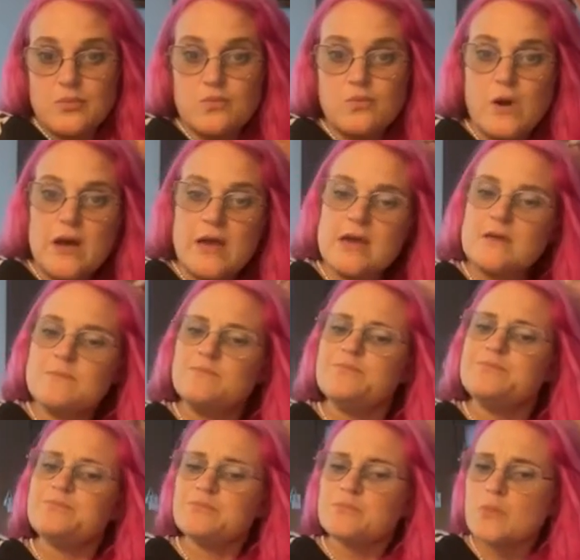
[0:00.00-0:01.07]
right?
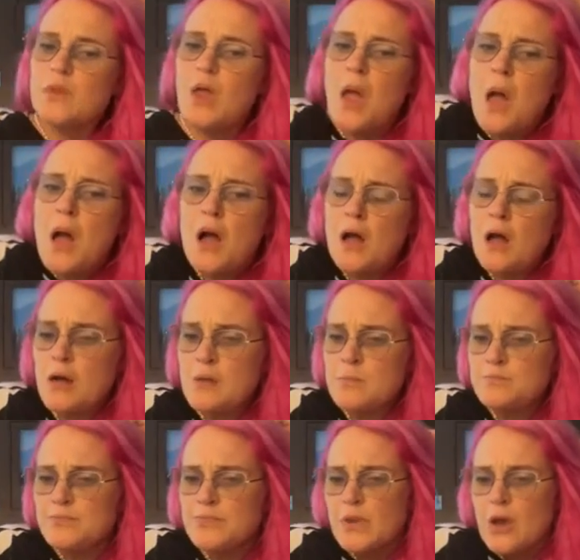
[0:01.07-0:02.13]

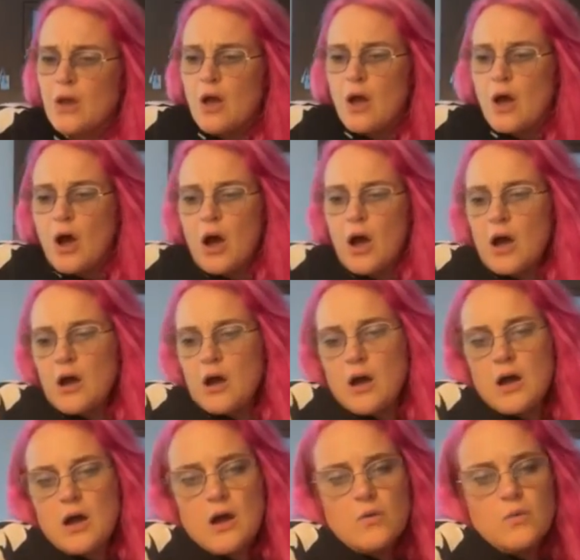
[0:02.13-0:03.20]

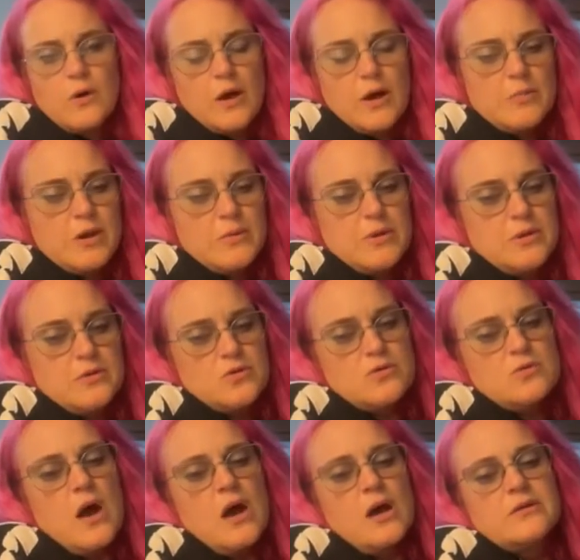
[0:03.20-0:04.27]
Where am I getting
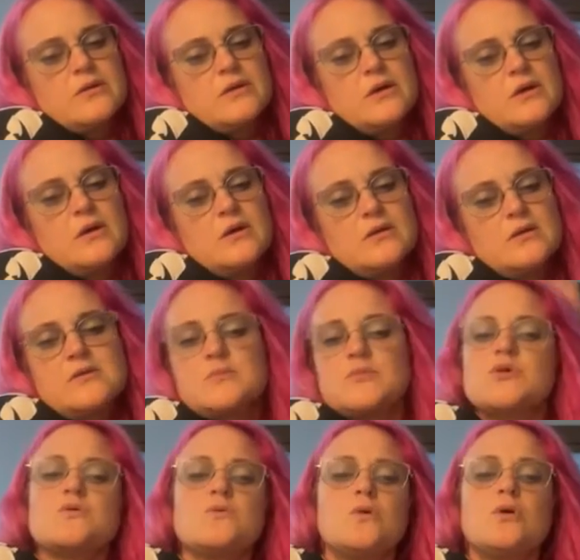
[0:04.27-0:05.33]
distracted? Because I'm a
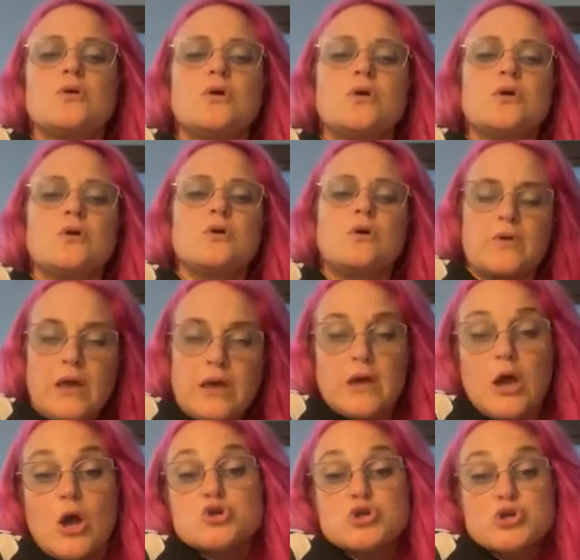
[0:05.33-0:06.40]
squirrel. Okay,
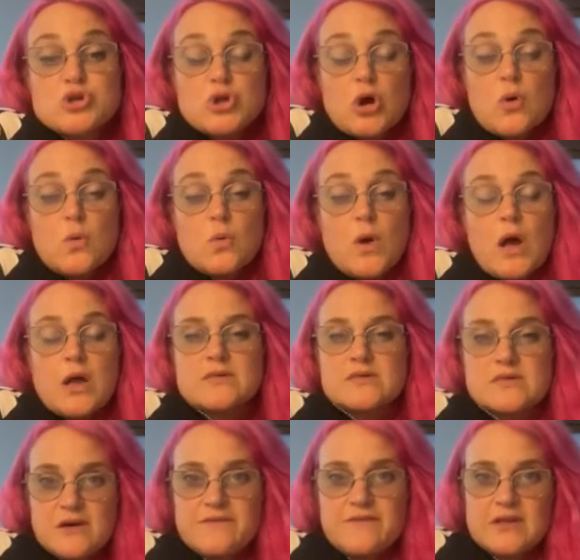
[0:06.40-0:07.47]
so
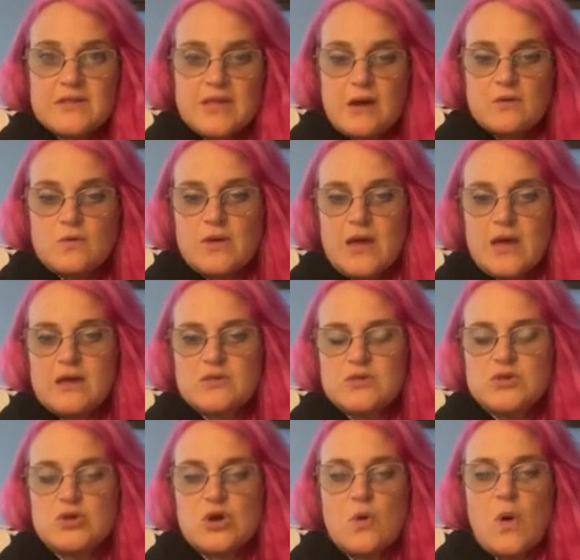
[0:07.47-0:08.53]
stuff like that, okay?
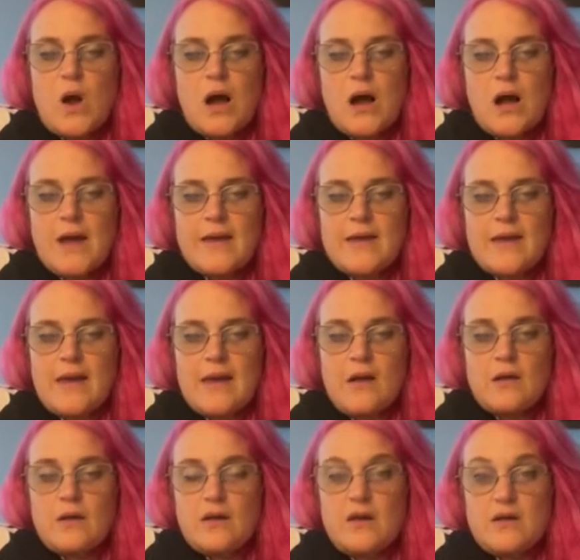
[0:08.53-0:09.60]
So I
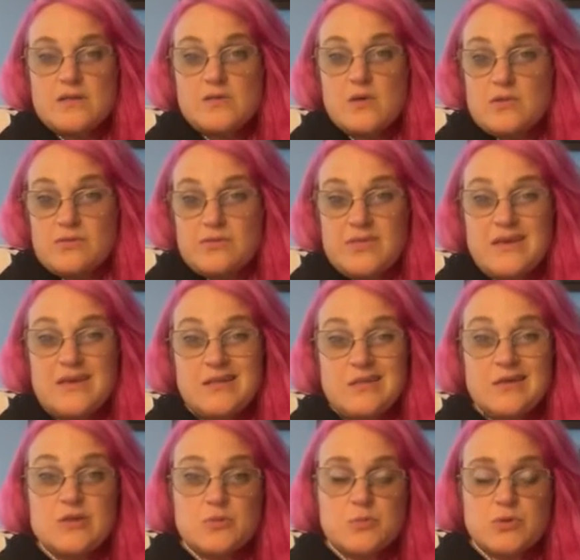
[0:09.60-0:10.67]
is the
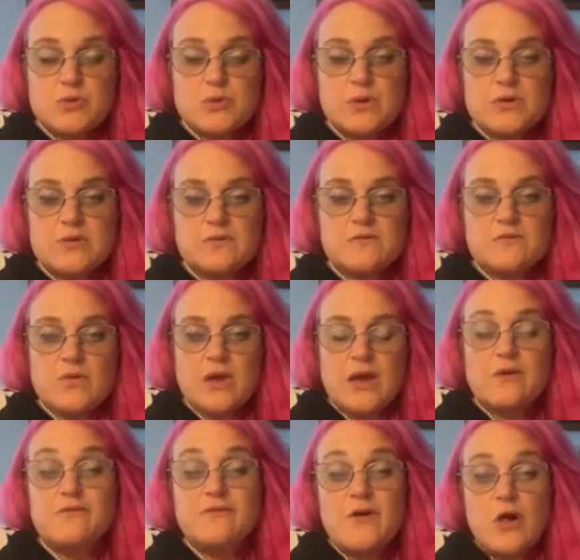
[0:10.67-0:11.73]
least persuasive,
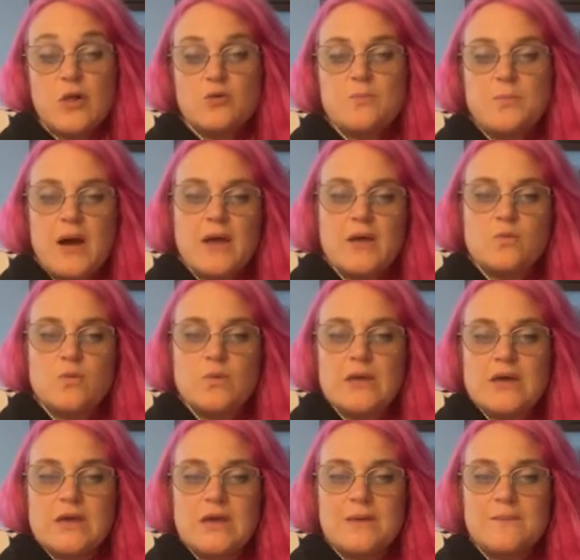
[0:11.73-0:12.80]
okay? Followed by
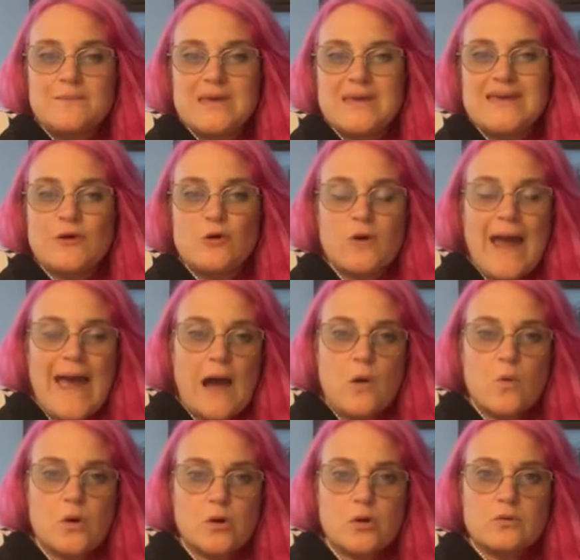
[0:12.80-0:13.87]
we, me, or
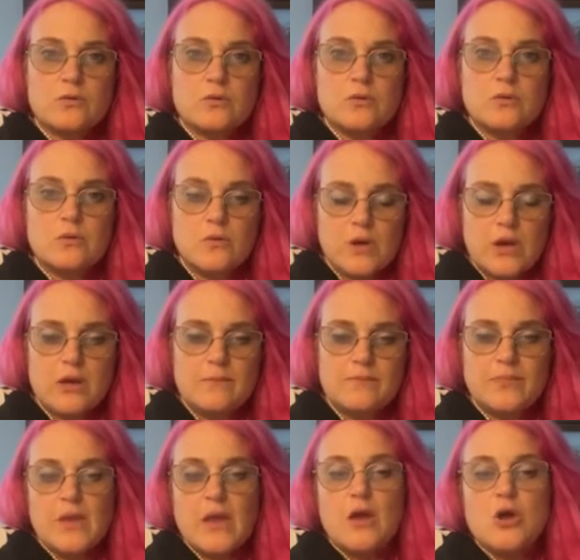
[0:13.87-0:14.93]
our, okay?
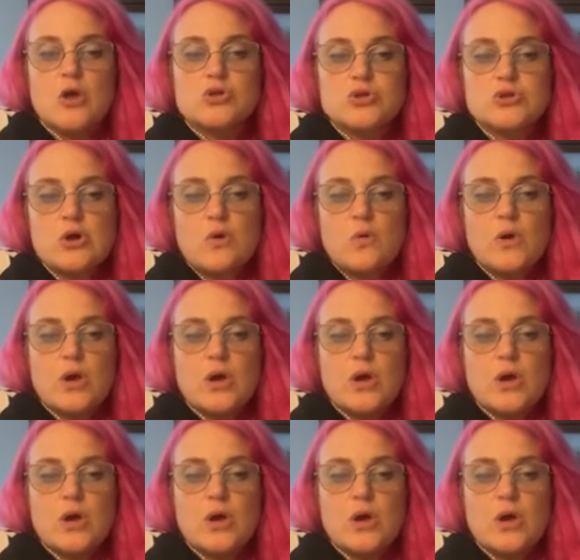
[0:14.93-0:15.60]
So